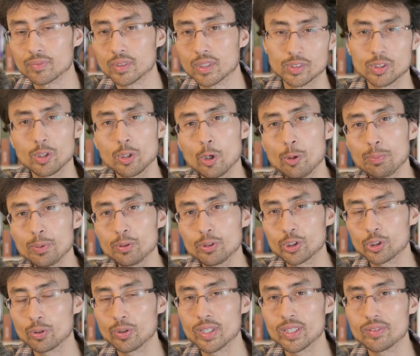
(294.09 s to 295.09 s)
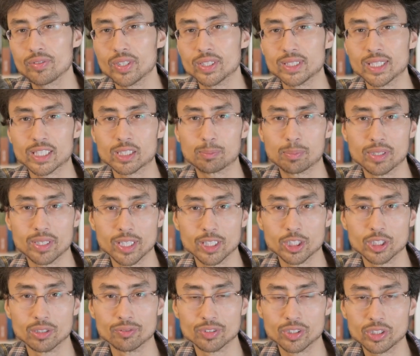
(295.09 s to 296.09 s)
So I hope you enjoyed this
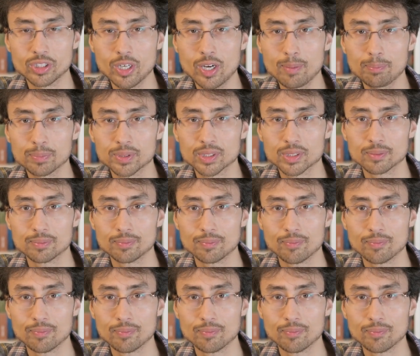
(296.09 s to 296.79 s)
explanation of stops.